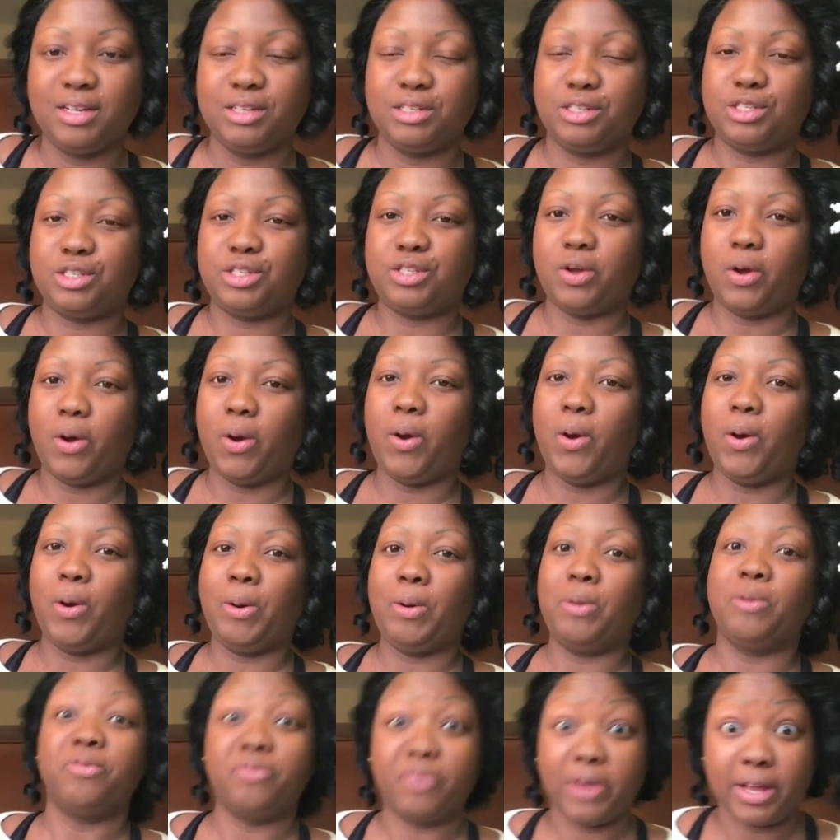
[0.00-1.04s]

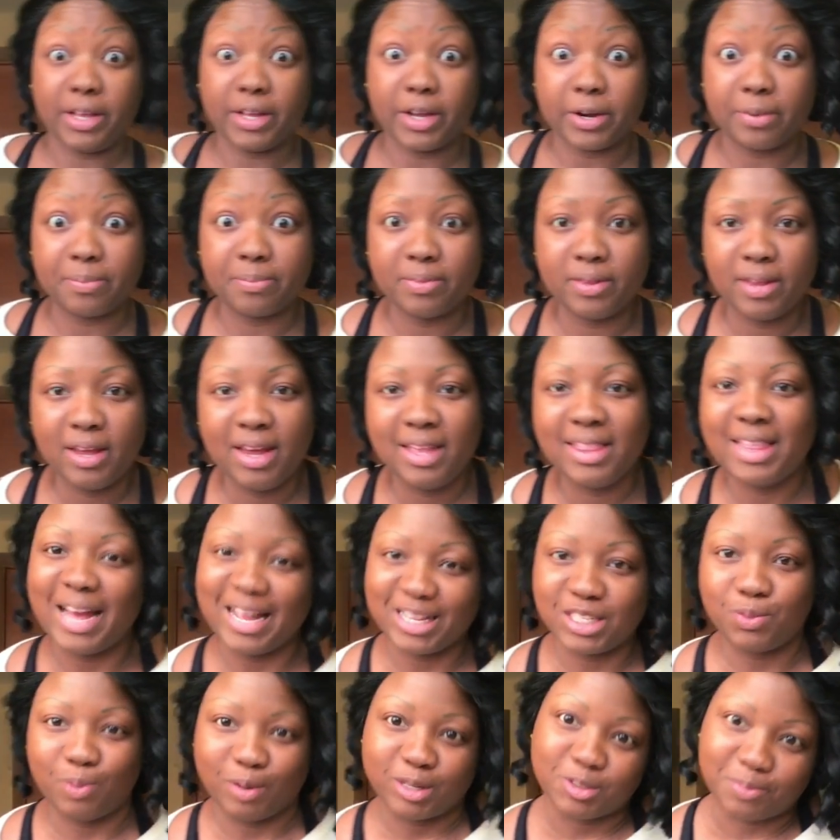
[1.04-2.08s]
So, failure.
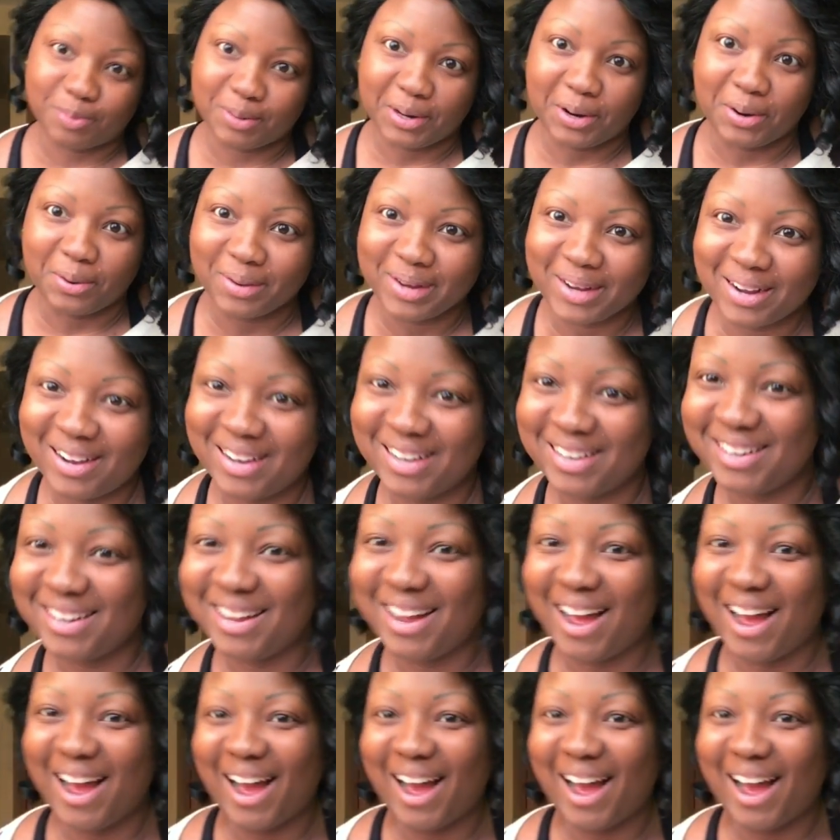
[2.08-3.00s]
That's what's been going on.